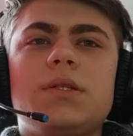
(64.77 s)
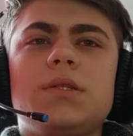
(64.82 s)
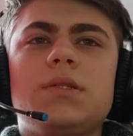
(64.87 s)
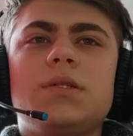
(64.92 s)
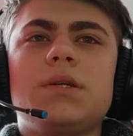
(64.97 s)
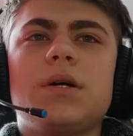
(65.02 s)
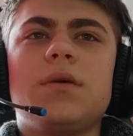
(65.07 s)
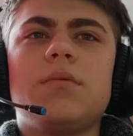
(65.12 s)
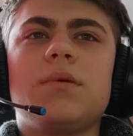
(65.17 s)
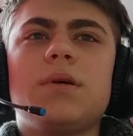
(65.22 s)
In
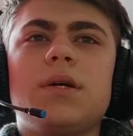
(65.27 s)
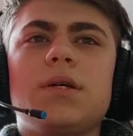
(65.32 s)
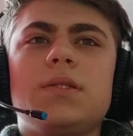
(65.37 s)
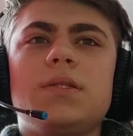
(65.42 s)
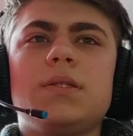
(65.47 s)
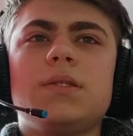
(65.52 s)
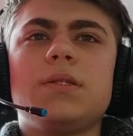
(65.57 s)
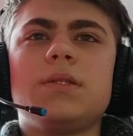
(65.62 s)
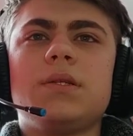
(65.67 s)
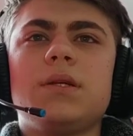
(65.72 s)
some
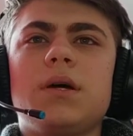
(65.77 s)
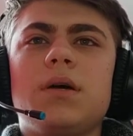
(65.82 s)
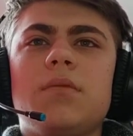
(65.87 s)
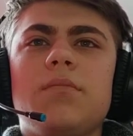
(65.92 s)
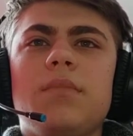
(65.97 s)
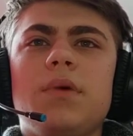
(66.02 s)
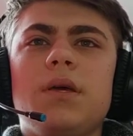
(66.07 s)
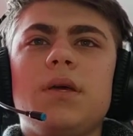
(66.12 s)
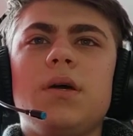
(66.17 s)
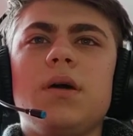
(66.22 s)
cases, it
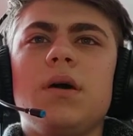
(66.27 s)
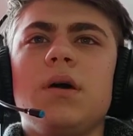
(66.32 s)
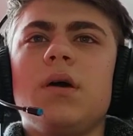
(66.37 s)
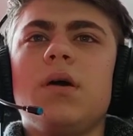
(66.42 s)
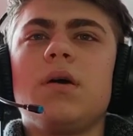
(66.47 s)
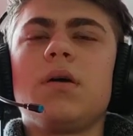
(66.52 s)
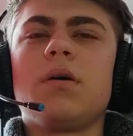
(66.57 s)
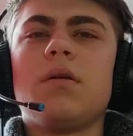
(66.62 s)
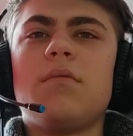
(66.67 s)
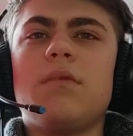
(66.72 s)
can be
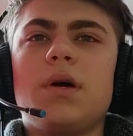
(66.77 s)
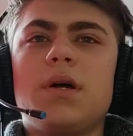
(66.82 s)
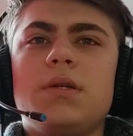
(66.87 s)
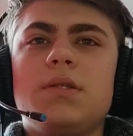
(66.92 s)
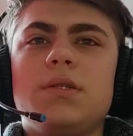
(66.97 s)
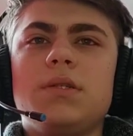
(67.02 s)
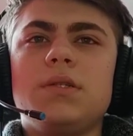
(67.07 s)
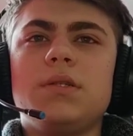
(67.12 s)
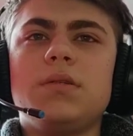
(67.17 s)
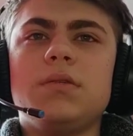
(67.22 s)

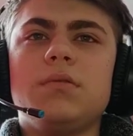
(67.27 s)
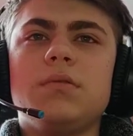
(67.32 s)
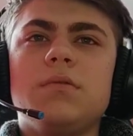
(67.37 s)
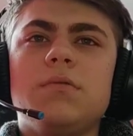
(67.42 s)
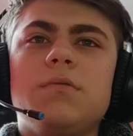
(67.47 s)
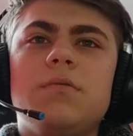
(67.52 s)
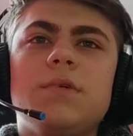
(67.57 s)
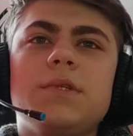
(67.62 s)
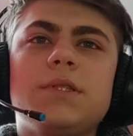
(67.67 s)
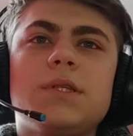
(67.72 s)
converted
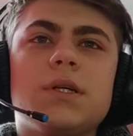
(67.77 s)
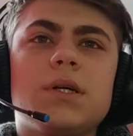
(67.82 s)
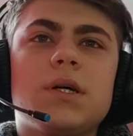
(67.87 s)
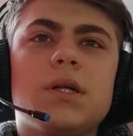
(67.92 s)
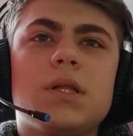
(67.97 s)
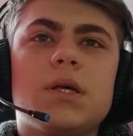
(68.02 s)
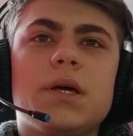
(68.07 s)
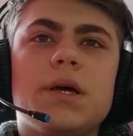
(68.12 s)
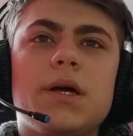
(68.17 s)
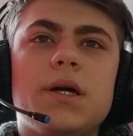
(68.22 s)
into
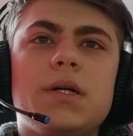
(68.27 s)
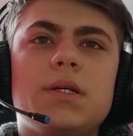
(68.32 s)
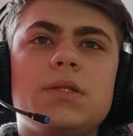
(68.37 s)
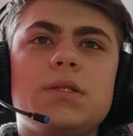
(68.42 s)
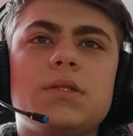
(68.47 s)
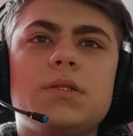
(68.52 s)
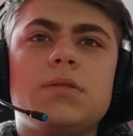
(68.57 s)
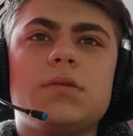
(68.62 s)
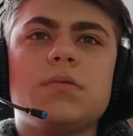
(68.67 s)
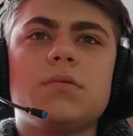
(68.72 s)
physical
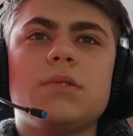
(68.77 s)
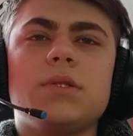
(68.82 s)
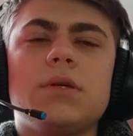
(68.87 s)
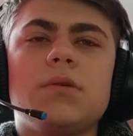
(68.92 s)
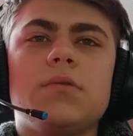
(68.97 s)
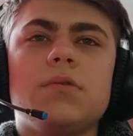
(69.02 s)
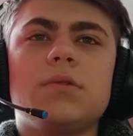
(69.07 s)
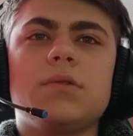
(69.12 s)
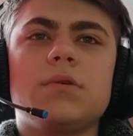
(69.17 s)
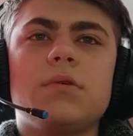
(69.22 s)
cash, so the
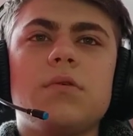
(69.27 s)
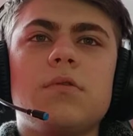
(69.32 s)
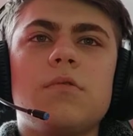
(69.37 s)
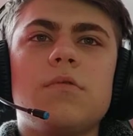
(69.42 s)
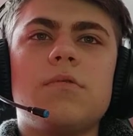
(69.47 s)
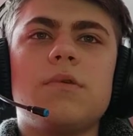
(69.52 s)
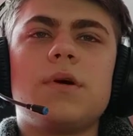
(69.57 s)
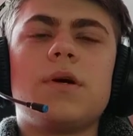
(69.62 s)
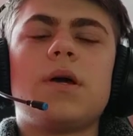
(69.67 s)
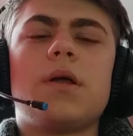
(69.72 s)
use
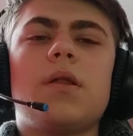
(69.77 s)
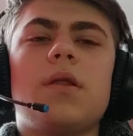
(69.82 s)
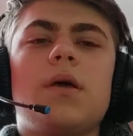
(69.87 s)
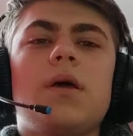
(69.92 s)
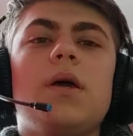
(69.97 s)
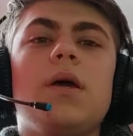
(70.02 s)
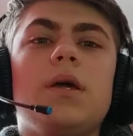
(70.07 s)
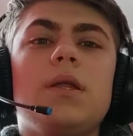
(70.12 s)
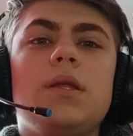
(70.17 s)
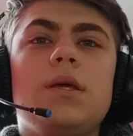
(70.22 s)
of an
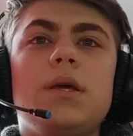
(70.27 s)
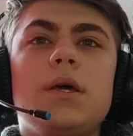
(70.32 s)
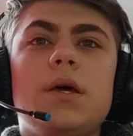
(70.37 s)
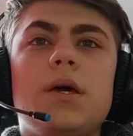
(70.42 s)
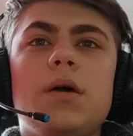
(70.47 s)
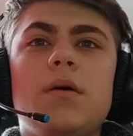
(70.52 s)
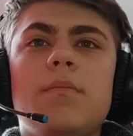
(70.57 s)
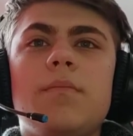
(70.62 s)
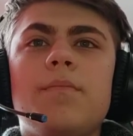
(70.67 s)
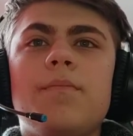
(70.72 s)

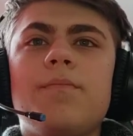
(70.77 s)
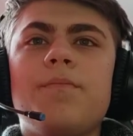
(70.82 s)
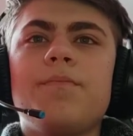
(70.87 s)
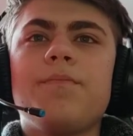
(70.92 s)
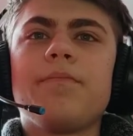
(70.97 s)
ATM.